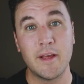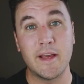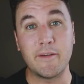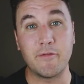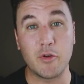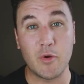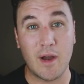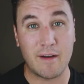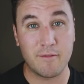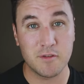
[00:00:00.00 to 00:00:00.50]

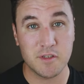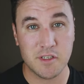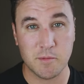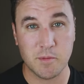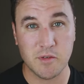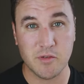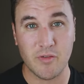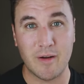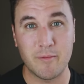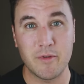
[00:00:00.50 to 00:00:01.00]
If you haven't
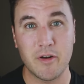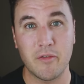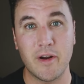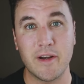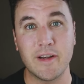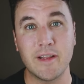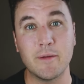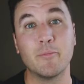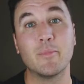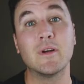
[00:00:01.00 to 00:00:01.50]
subscribed
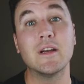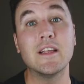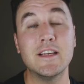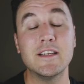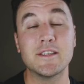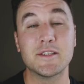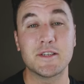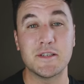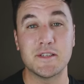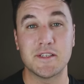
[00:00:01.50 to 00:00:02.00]
already,
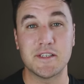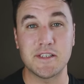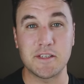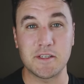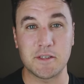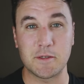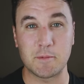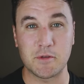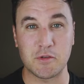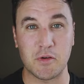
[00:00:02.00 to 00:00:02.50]
please consider
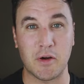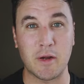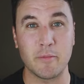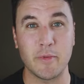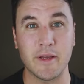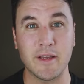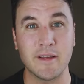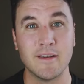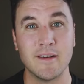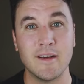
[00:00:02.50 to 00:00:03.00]

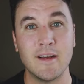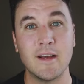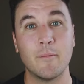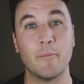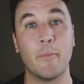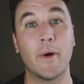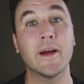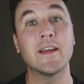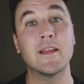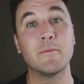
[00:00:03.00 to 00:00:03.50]
subscribing.
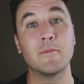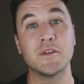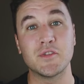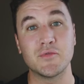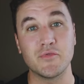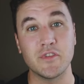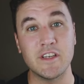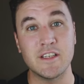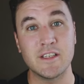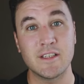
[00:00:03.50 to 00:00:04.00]
My name
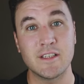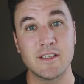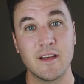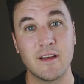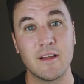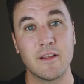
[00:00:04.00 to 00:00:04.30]
is Rhys.